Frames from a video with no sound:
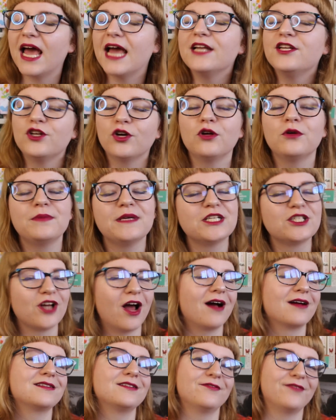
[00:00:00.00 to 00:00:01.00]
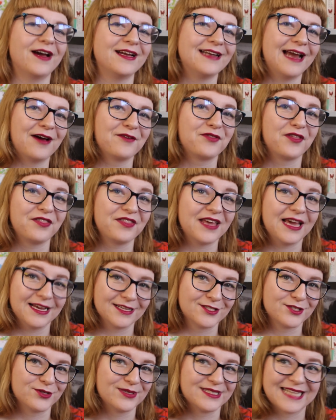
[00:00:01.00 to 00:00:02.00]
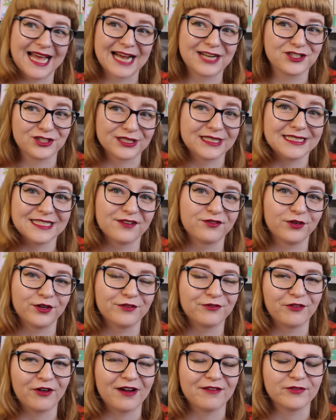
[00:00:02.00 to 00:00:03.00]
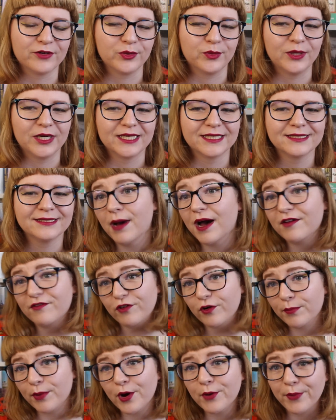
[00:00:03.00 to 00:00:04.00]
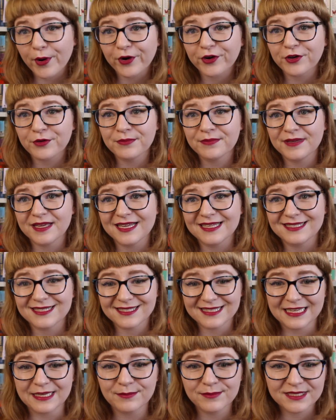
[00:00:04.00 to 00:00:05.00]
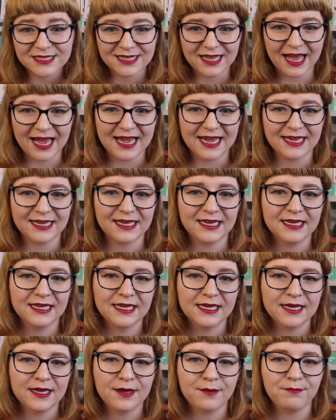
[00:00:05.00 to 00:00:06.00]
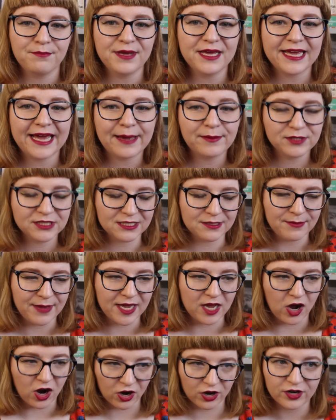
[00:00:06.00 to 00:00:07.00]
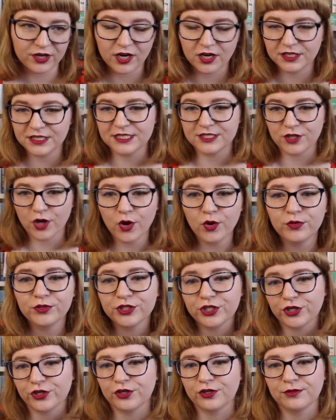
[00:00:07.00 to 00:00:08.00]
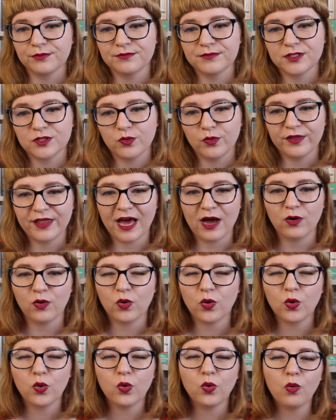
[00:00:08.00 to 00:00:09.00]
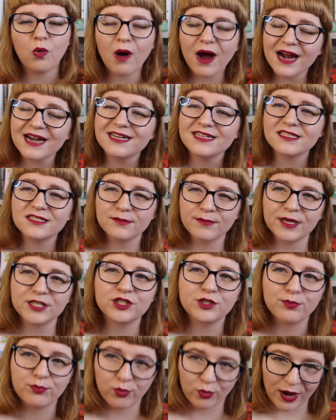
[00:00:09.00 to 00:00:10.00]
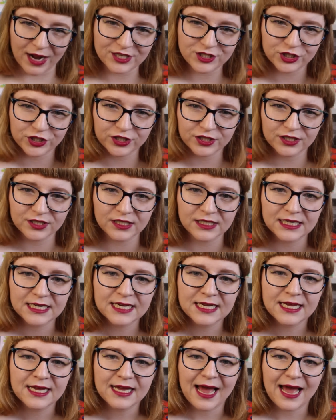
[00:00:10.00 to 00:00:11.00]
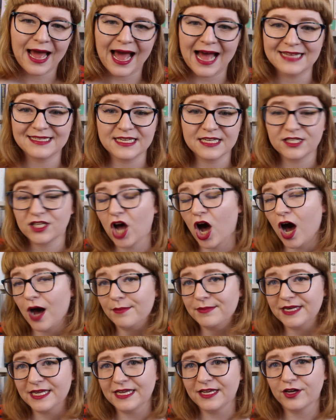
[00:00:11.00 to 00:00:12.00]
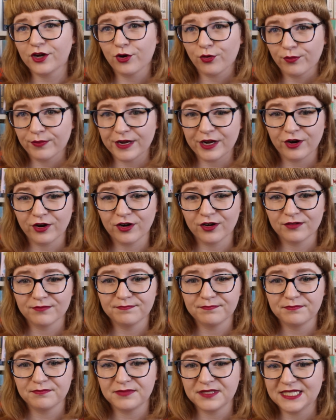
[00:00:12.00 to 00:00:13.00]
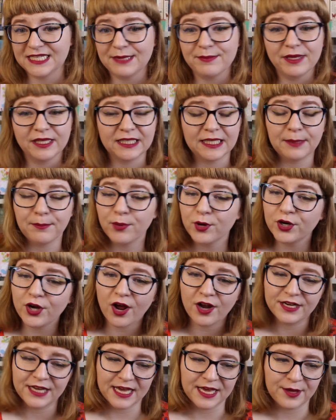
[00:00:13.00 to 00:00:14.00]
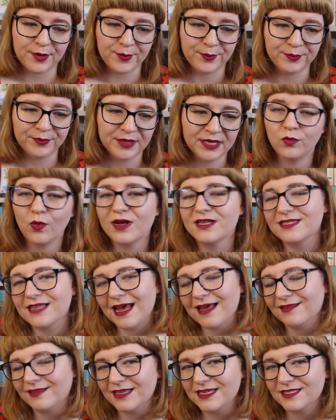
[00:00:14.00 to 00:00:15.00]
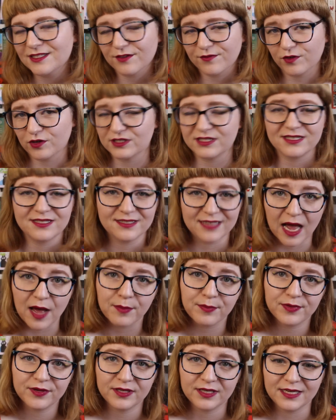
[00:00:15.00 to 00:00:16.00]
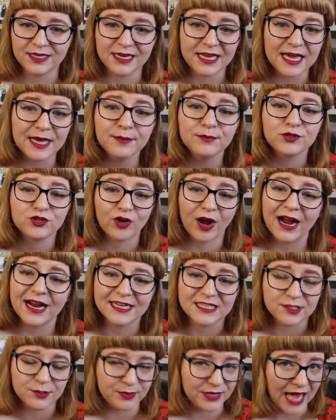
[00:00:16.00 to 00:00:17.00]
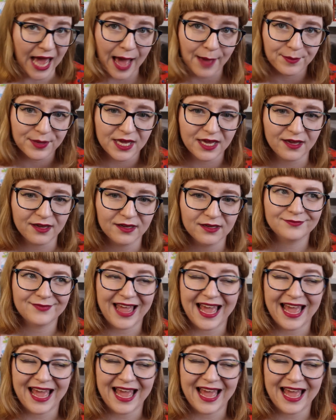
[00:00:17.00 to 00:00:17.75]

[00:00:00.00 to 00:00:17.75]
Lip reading: And you'll be shocked to find out that the answer is actually different for everyone. But for Bo Burnham, it seems like being able to make art on his own terms without quite as much pressure as his comedy career seemingly put on him was at least a first step in him trying to be happy.